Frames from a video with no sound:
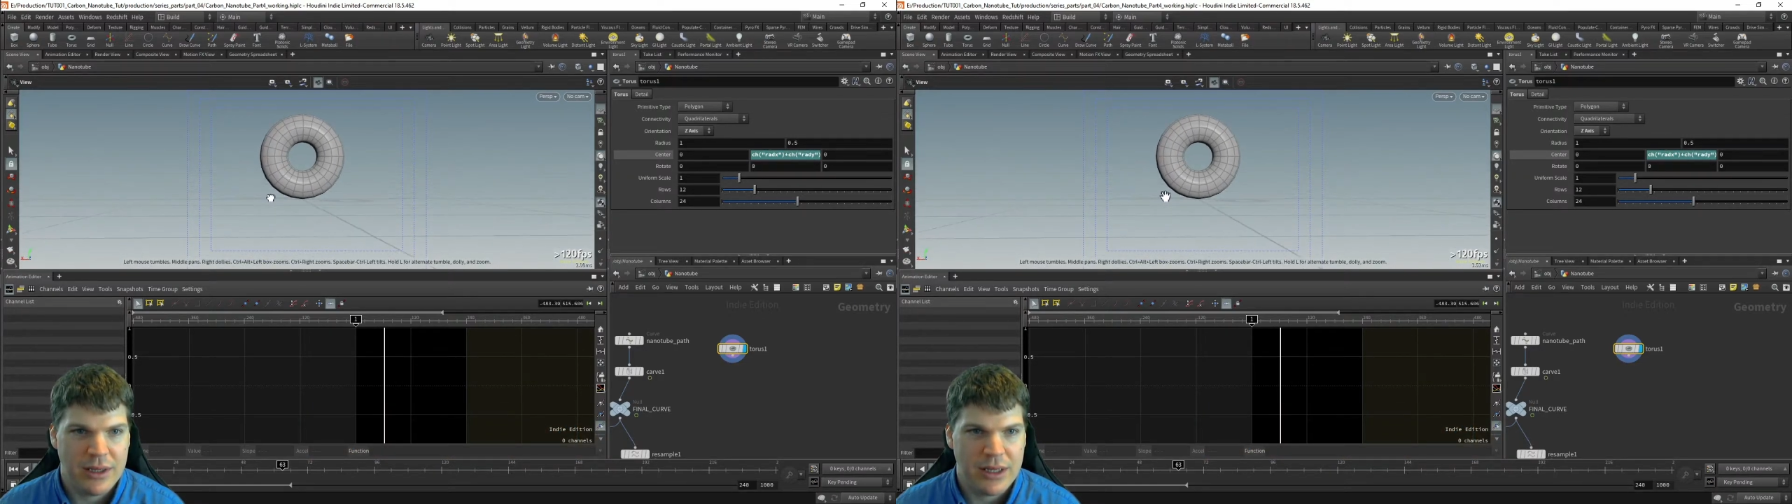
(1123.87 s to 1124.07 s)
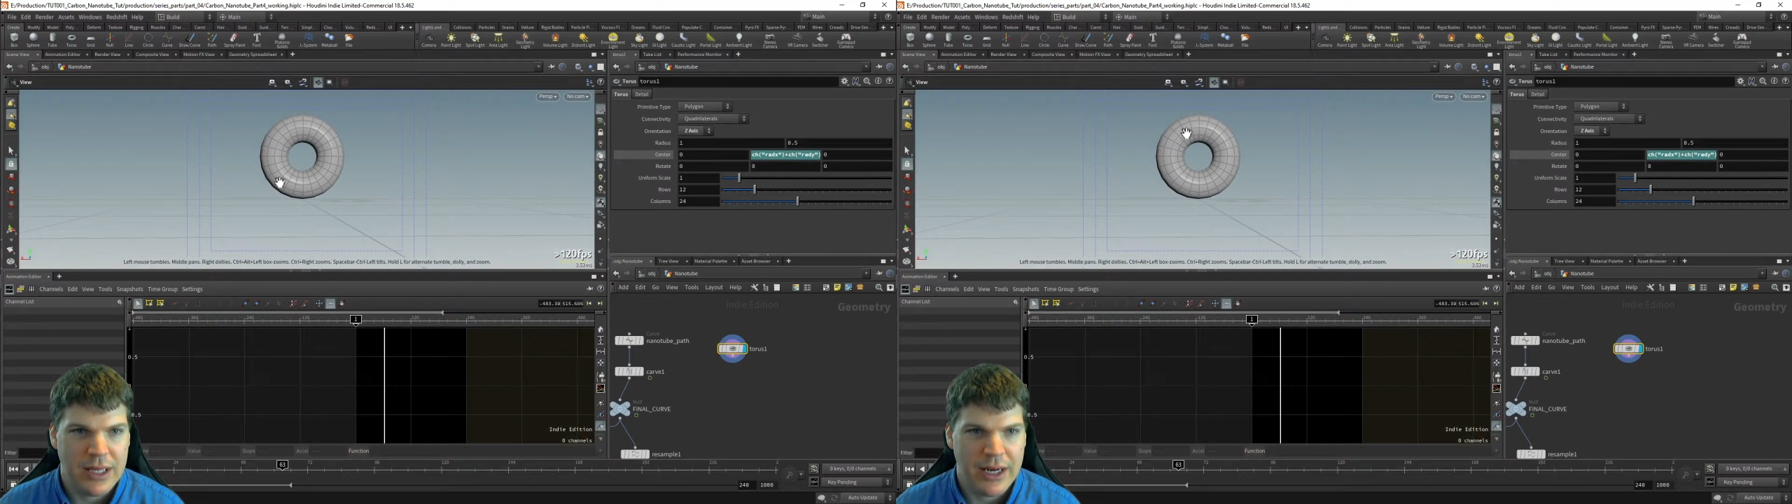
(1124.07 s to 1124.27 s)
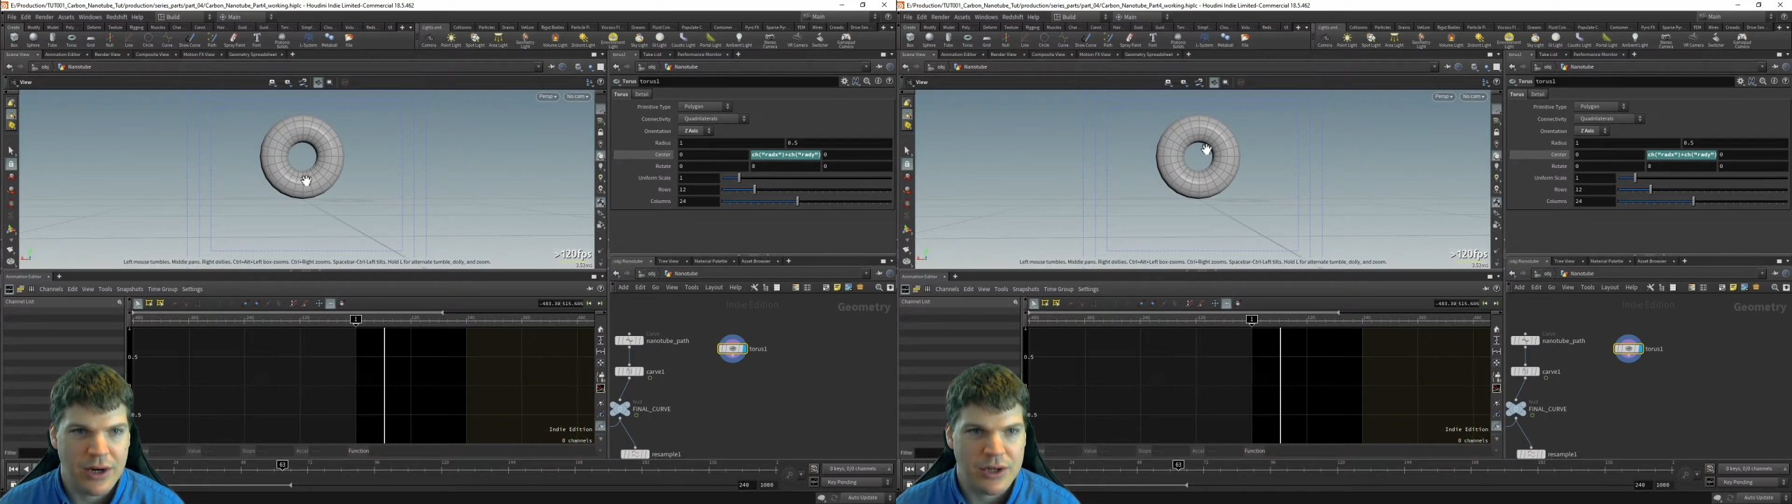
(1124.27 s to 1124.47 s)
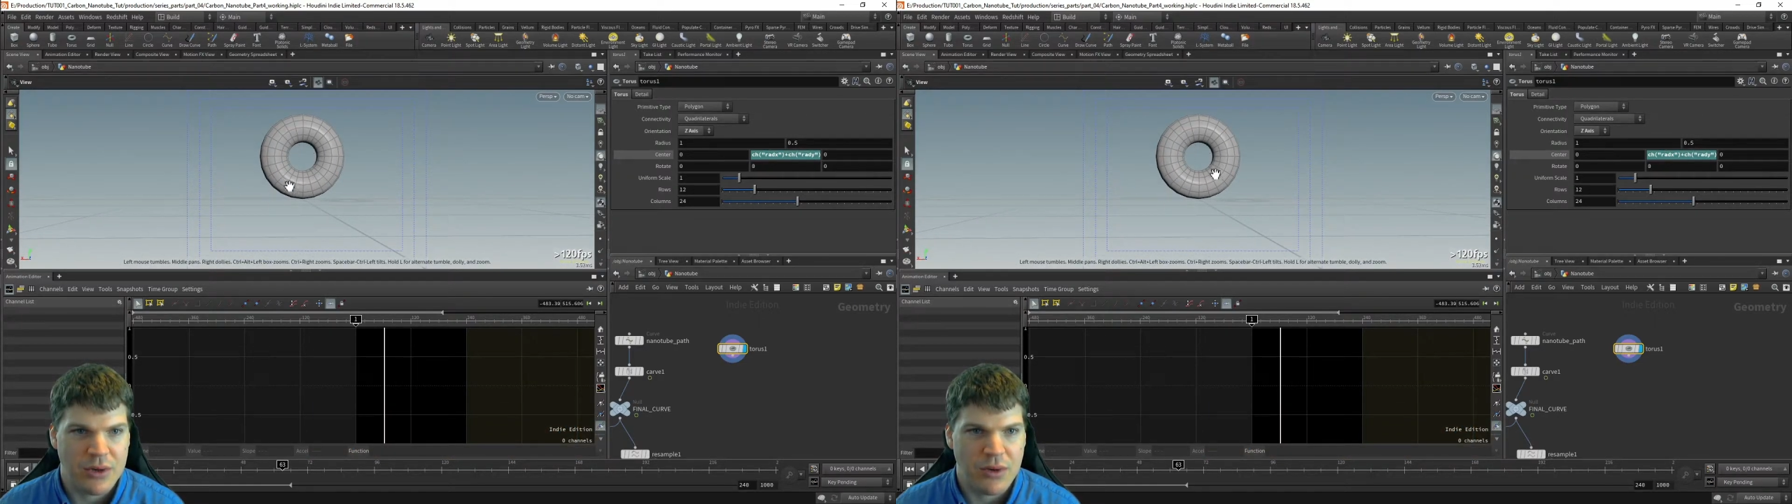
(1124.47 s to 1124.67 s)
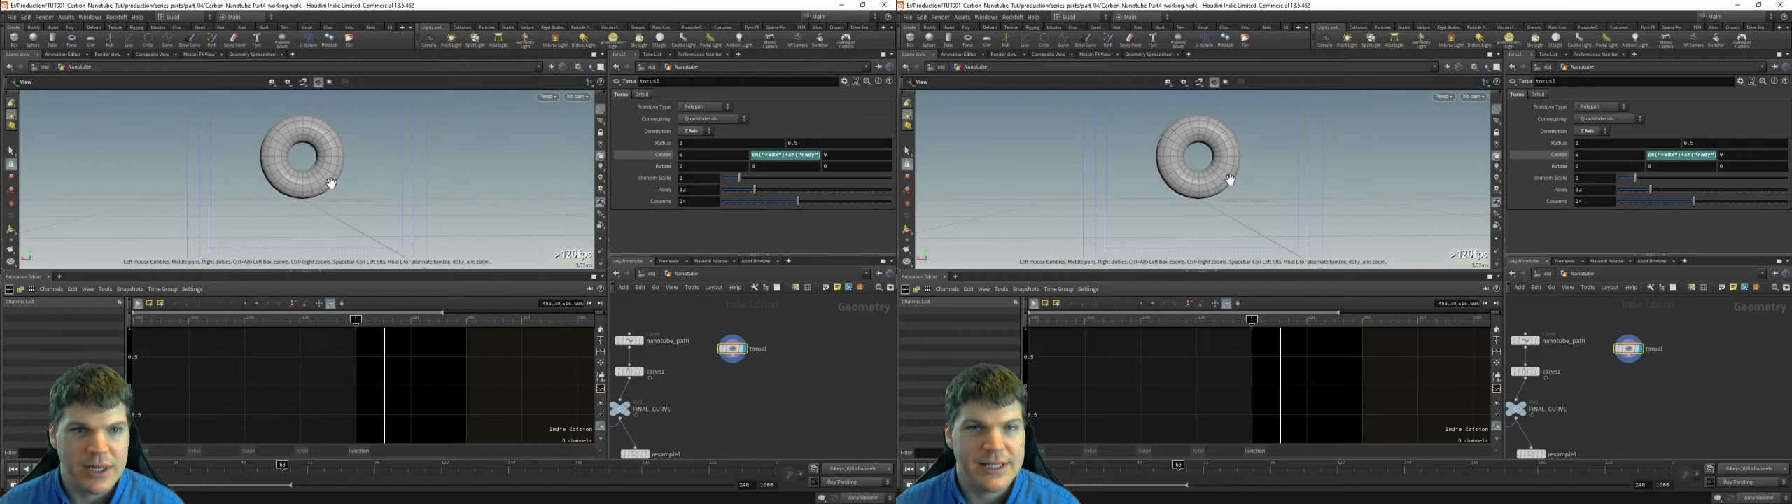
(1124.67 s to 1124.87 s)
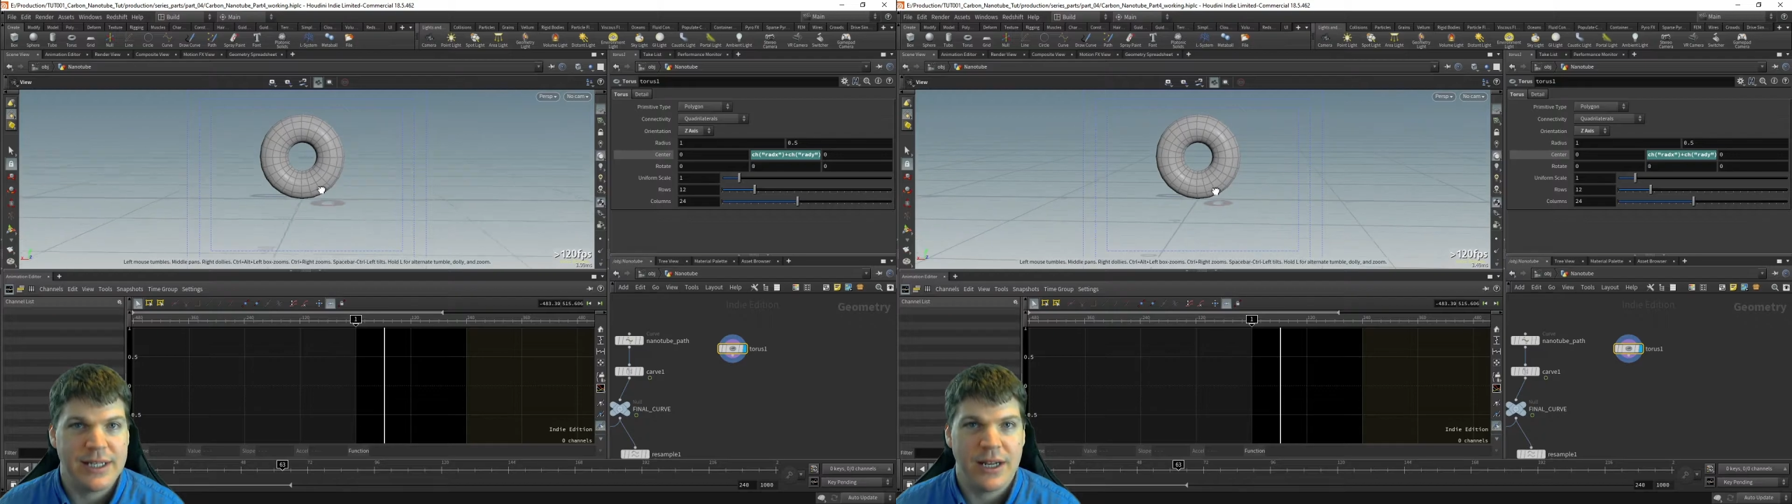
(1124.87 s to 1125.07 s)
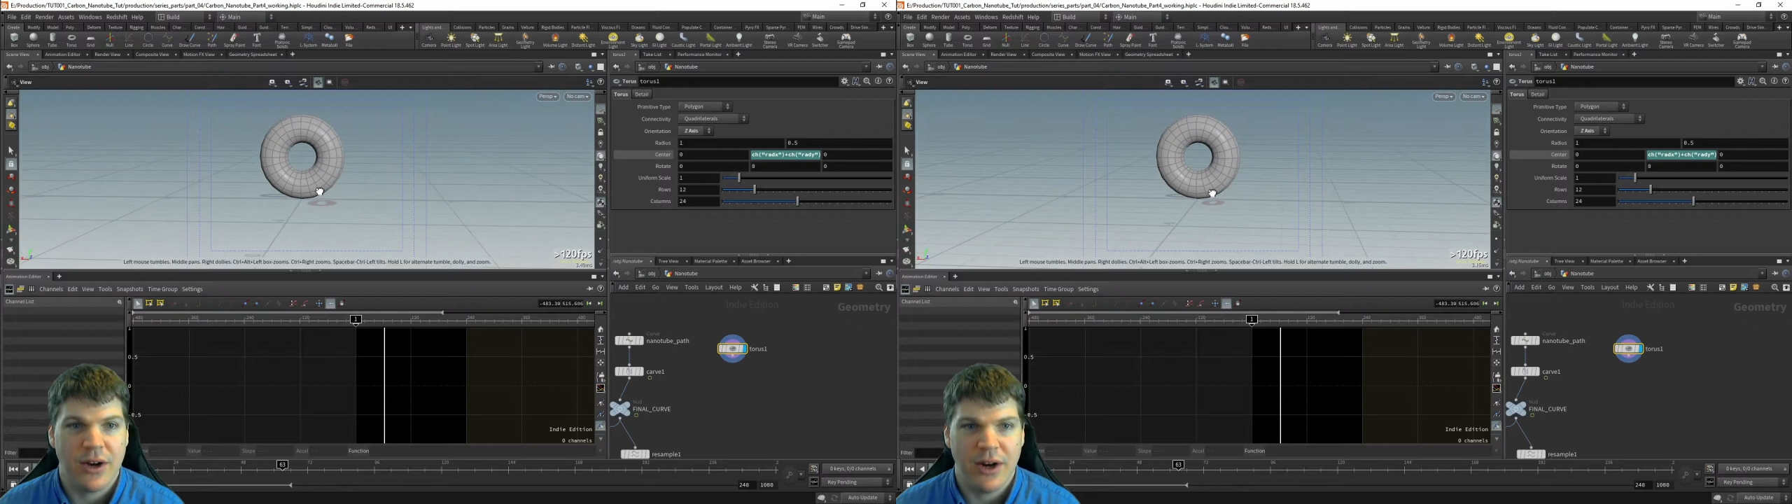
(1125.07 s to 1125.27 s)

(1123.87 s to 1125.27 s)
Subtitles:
letting our torus sit